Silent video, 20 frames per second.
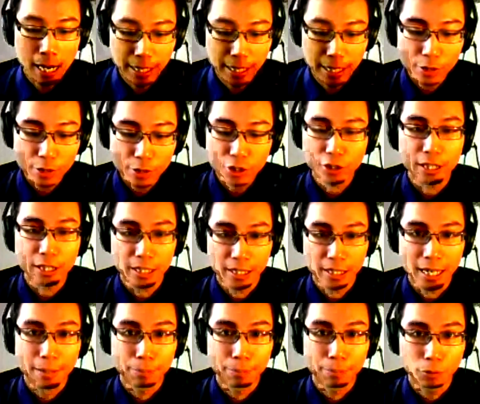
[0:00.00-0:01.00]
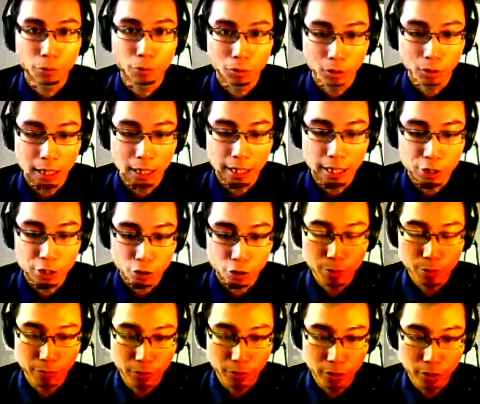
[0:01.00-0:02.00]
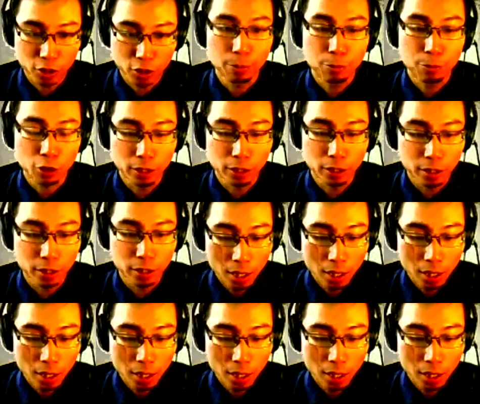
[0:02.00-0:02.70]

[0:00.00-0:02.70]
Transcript: here's a good example uh, in terms of description.